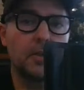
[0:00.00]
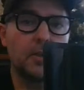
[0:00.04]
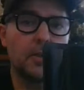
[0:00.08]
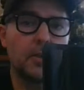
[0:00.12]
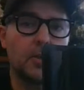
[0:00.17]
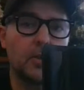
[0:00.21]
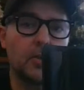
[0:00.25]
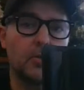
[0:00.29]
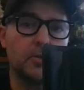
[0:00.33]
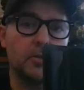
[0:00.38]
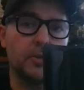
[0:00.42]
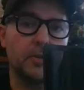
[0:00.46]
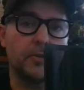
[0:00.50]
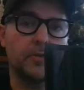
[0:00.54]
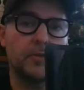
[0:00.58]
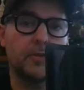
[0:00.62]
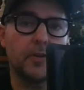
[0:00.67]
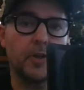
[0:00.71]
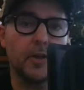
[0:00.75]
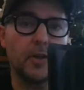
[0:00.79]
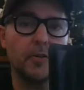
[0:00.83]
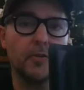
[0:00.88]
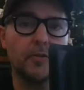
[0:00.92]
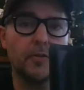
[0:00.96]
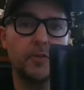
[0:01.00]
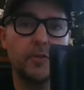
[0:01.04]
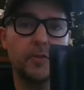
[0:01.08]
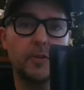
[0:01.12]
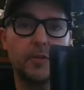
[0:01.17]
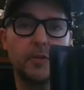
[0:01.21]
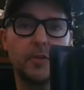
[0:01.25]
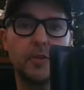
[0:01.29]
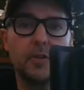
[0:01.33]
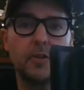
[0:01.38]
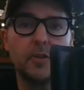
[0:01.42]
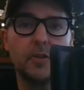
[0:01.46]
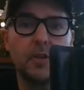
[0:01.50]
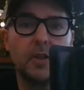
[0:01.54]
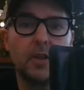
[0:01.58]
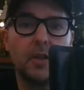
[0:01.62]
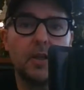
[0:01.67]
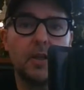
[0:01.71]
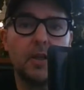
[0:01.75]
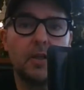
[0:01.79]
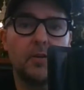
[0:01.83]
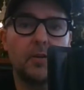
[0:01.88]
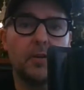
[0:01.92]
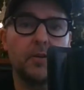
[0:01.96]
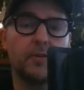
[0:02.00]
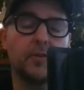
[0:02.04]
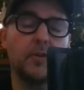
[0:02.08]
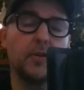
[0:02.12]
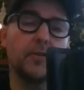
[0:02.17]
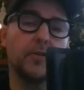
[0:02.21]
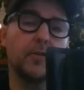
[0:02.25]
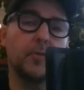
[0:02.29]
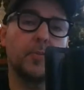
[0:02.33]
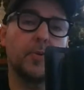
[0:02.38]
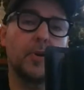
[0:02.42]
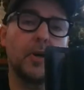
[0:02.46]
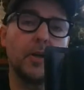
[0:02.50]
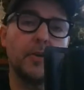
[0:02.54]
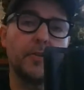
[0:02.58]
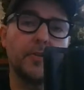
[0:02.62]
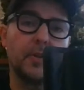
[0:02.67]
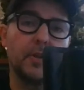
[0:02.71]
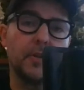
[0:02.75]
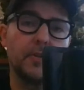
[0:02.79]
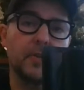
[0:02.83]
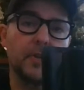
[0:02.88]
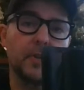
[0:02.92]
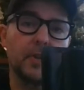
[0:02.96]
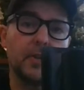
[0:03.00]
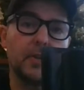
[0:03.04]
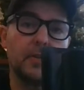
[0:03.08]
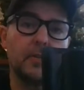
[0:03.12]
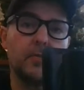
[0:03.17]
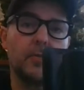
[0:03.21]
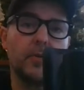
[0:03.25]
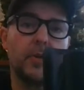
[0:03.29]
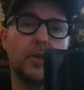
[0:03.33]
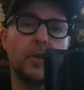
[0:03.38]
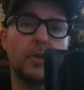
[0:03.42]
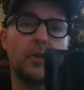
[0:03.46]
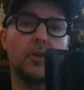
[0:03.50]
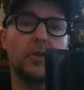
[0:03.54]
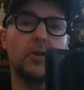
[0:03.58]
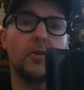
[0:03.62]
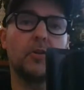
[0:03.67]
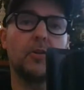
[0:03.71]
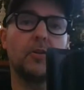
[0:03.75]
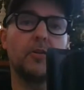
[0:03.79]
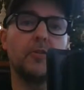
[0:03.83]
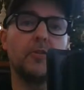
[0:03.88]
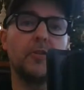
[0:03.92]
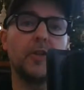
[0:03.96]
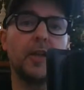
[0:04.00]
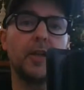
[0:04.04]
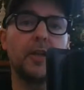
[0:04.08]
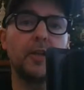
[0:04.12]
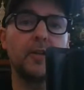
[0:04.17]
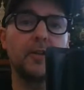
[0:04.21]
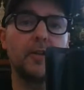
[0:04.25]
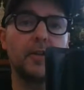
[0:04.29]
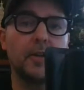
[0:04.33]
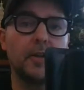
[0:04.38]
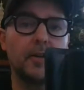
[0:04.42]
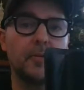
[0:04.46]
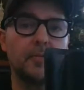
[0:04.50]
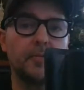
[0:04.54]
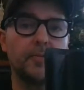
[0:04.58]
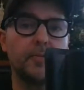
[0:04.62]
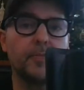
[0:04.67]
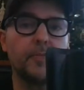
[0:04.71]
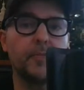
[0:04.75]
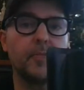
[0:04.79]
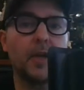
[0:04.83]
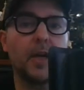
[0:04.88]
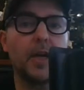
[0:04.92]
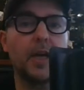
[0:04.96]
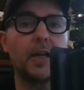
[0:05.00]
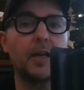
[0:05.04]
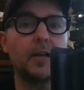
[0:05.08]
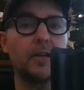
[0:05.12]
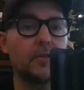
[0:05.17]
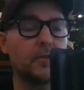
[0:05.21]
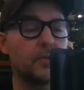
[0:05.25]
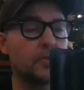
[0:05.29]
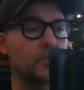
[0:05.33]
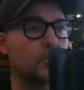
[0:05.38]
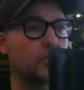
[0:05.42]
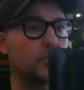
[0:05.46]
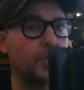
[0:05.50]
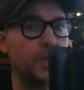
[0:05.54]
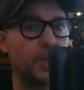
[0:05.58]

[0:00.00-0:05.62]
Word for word: gold is toast. It's not surprising, is it? We you can send um, hex or